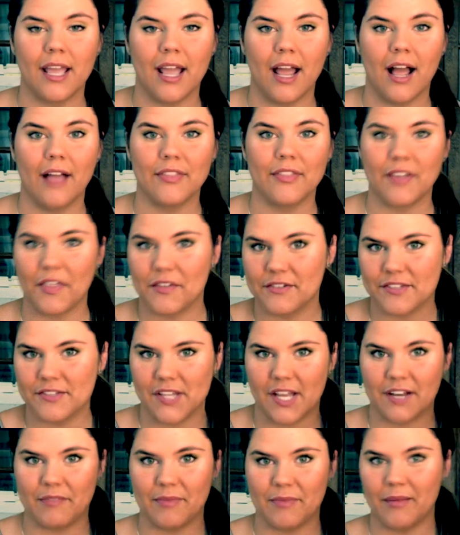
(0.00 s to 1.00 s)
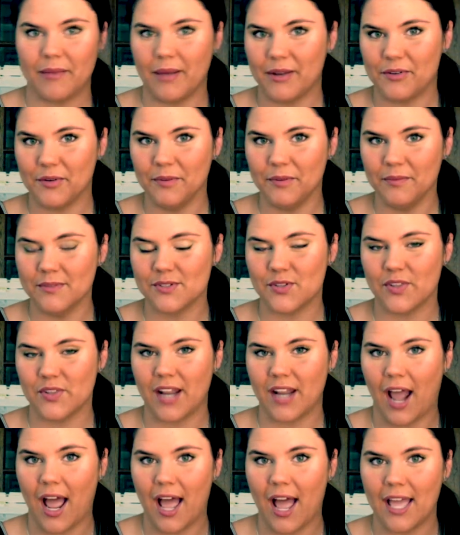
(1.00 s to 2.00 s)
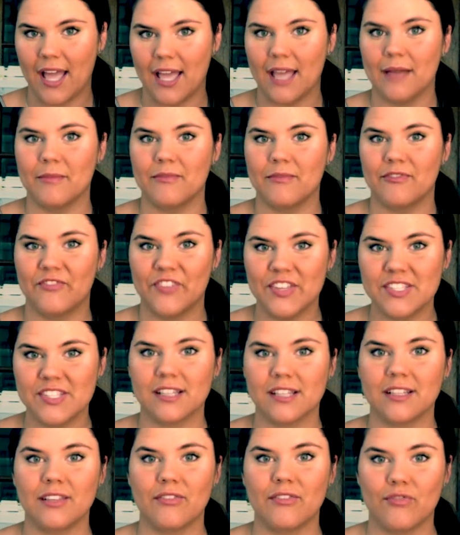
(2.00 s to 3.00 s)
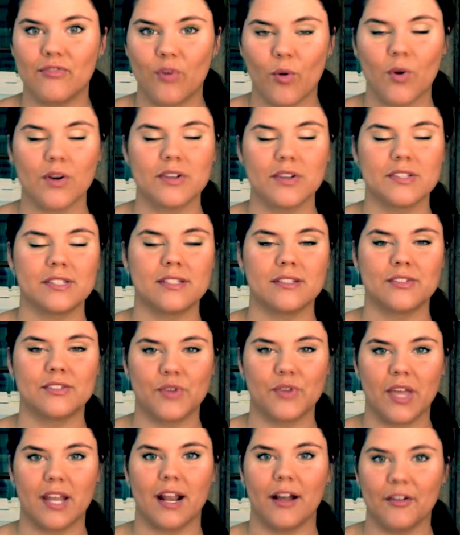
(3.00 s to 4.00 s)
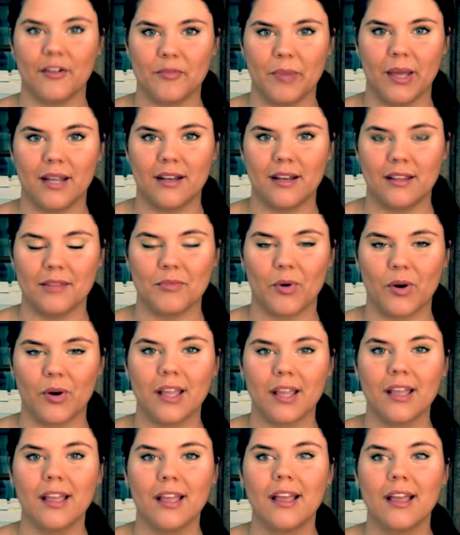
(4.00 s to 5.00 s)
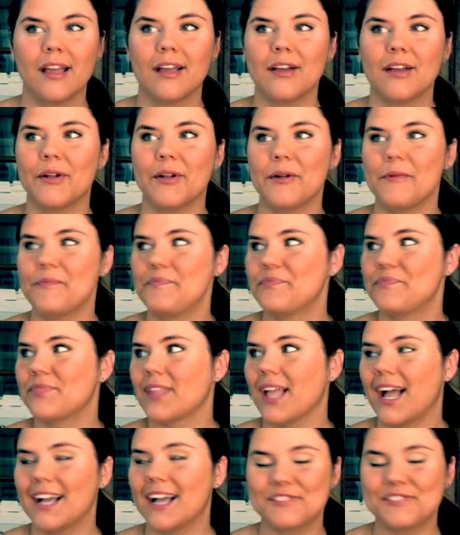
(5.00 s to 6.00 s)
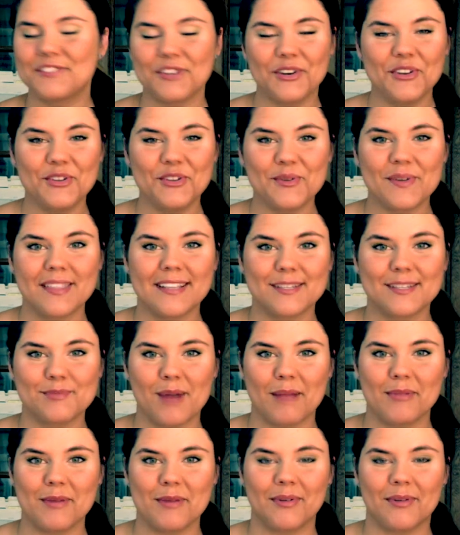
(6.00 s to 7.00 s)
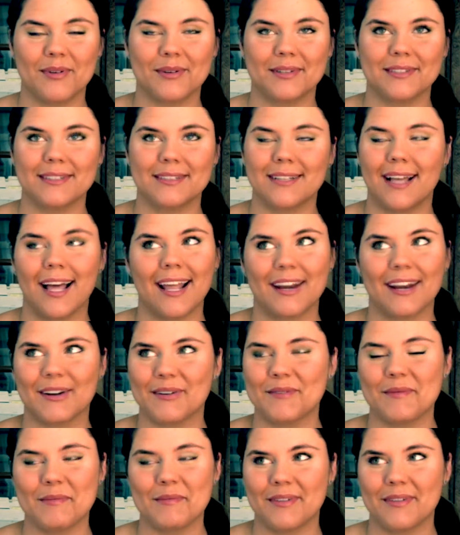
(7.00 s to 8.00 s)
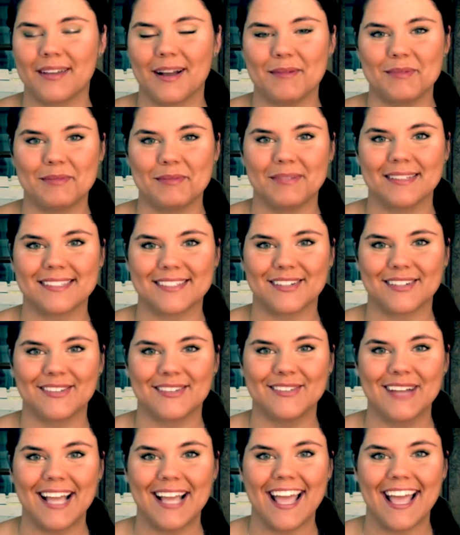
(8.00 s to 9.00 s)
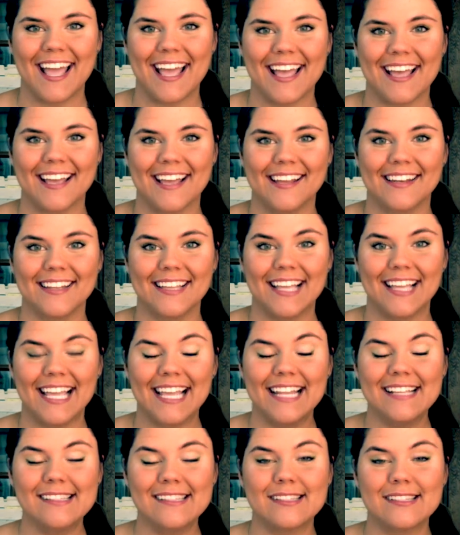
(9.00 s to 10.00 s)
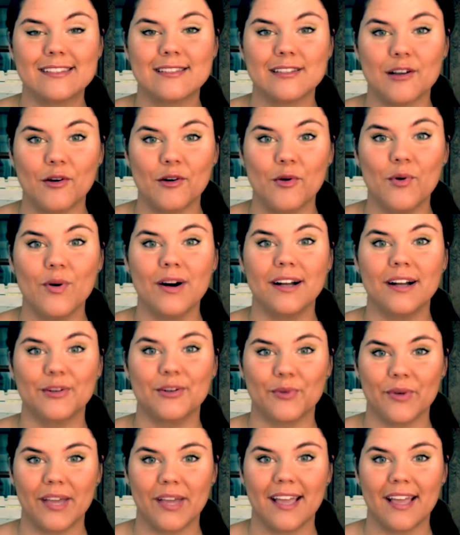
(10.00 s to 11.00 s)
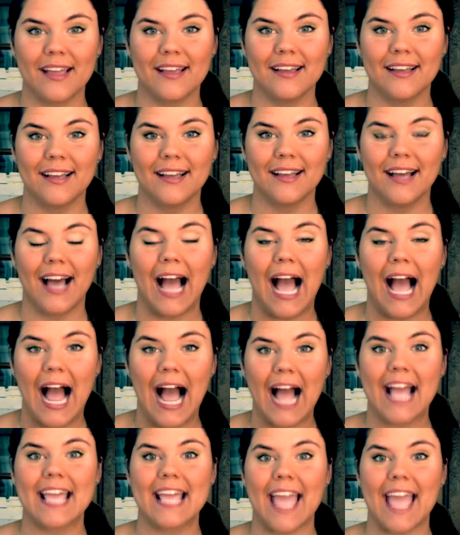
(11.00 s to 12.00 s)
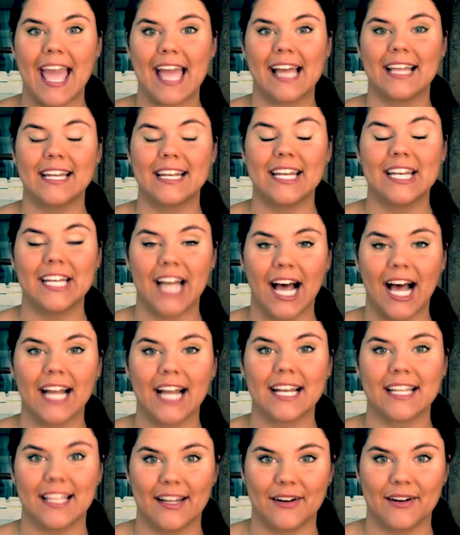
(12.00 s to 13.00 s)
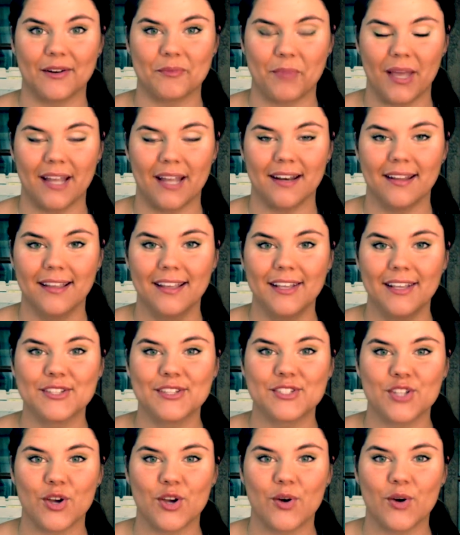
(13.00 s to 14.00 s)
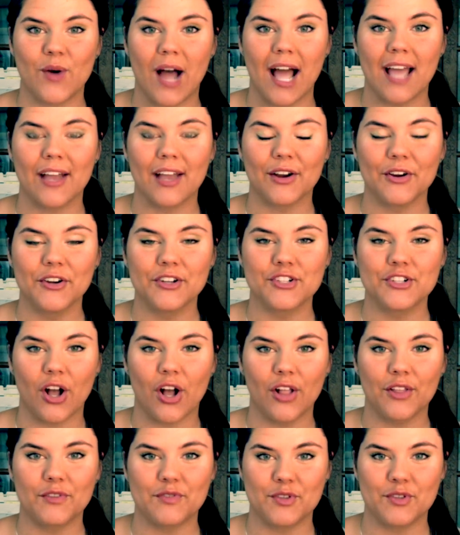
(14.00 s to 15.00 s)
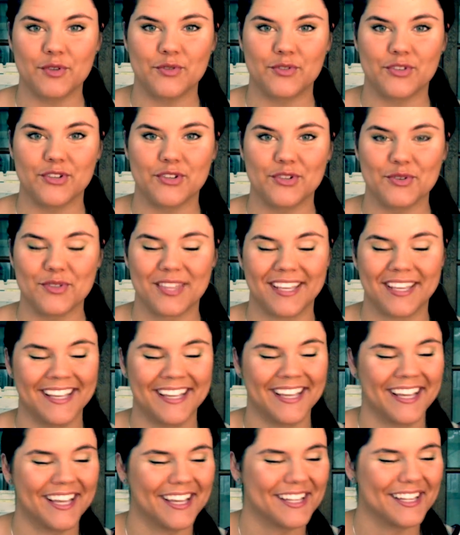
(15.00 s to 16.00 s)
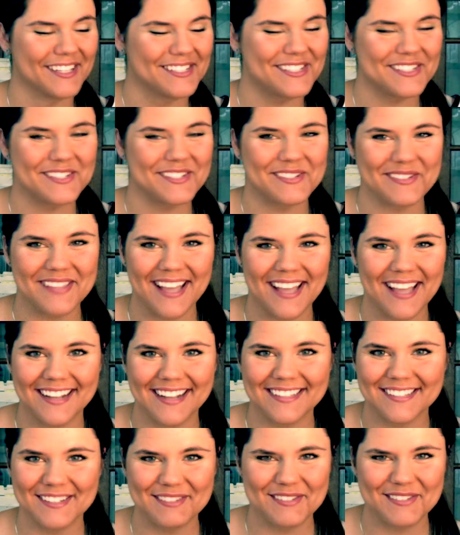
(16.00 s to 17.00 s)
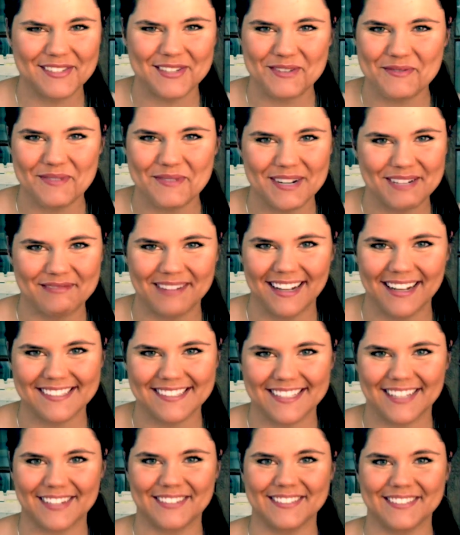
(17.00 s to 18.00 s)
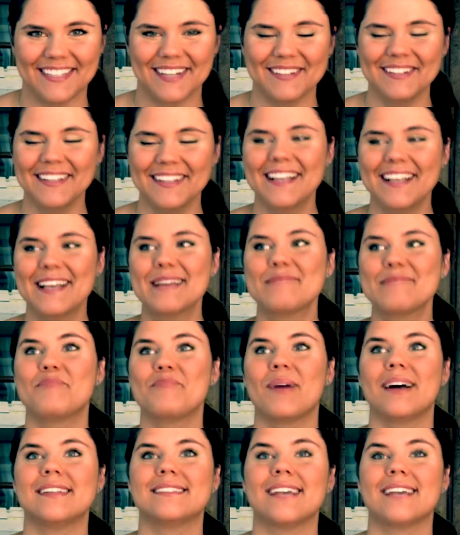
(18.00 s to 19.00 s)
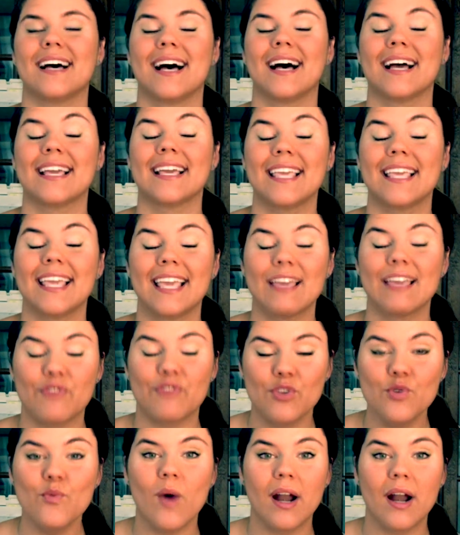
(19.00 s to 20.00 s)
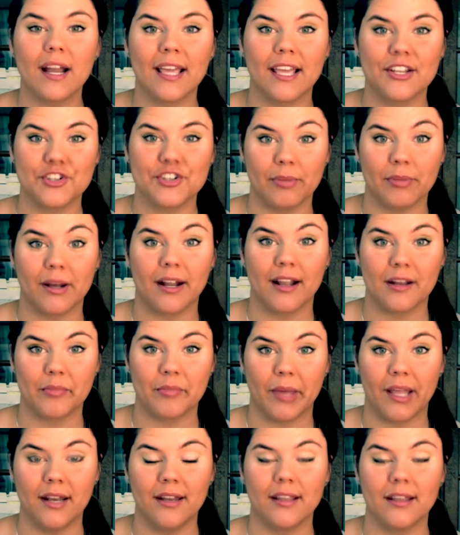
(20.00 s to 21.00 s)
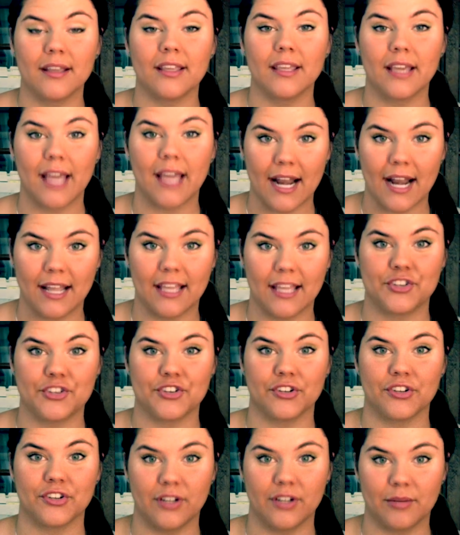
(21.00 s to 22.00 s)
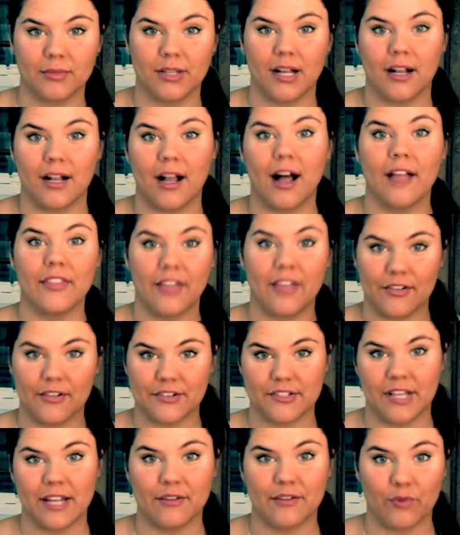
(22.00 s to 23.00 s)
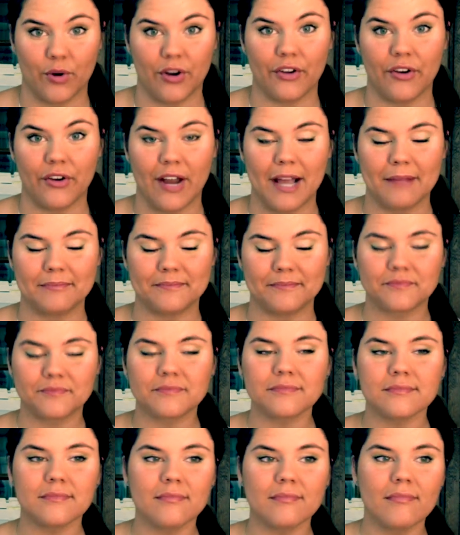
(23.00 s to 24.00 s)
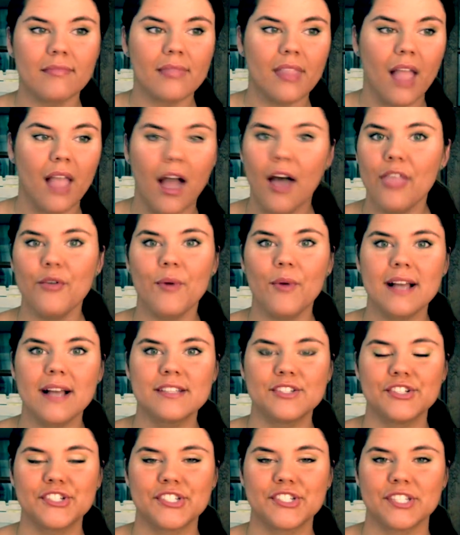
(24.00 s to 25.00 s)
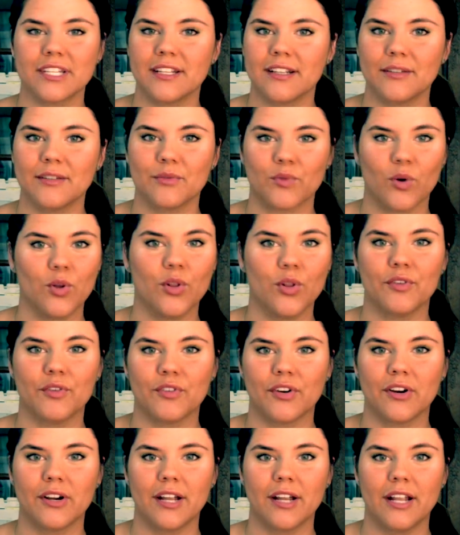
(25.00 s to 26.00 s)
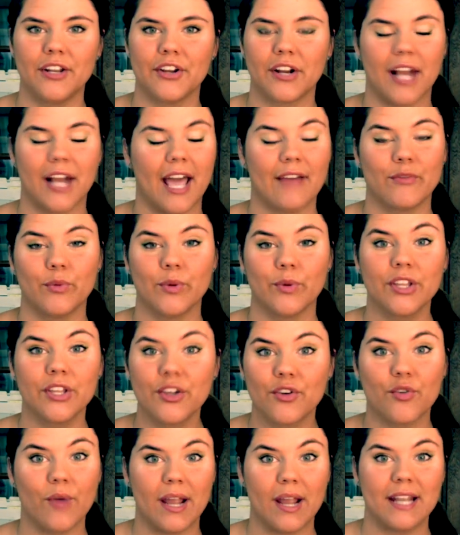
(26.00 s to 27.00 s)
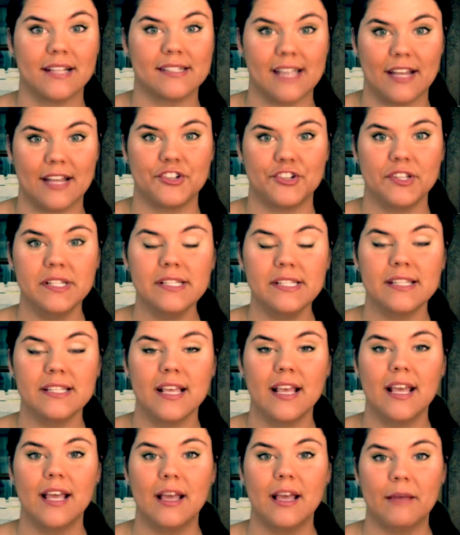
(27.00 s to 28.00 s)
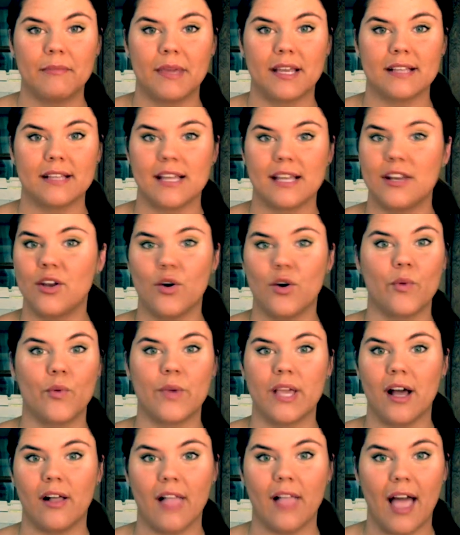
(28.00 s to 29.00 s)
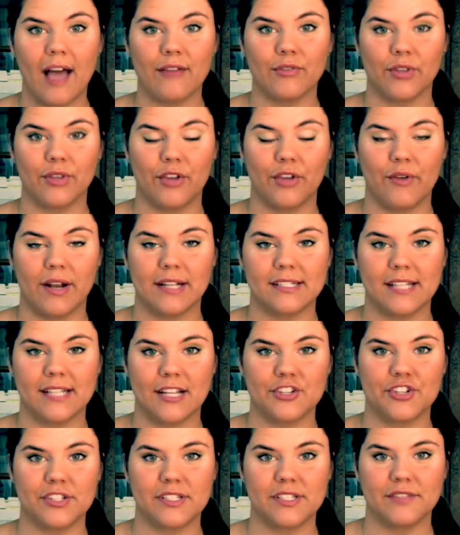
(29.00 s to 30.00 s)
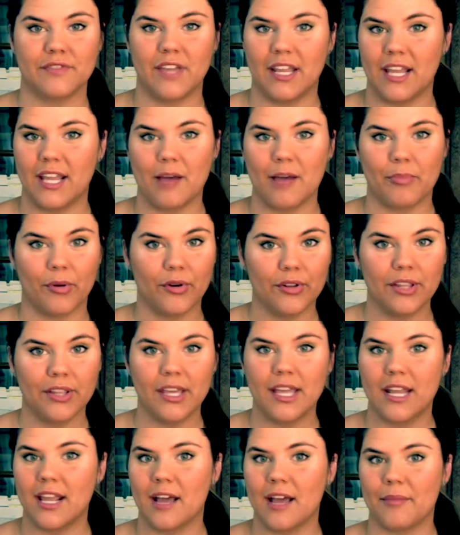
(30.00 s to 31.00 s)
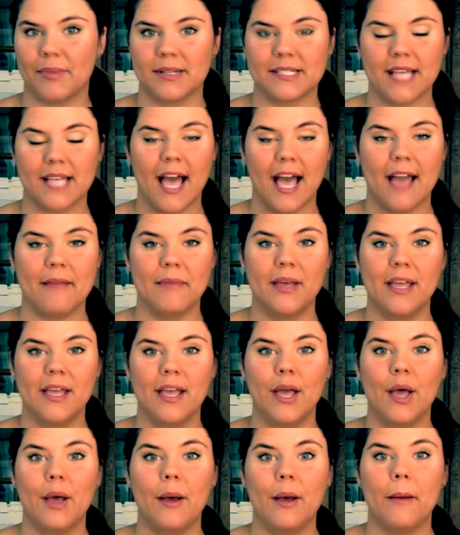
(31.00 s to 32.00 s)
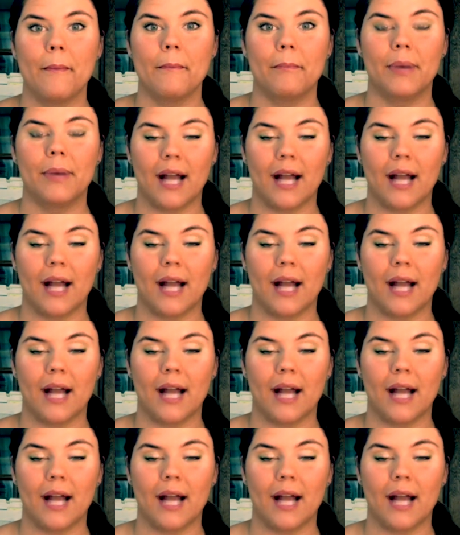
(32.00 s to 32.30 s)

on the other side of my bedroom so that I am physically forced to get out of bed in the morning. I started doing this probably about, maybe a couple months ago, and it is so annoying. I can't not get out of bed. So I urge all of you to do that. It sounds so weird when I say it out loud, but if you wanna get your butt out of bed, you gotta get your alarm clock on the other side of where you're at. Otherwise, you're just gonna roll over and you're gonna have really great intentions, because I know we all have really great intentions of getting up early, getting up on time, but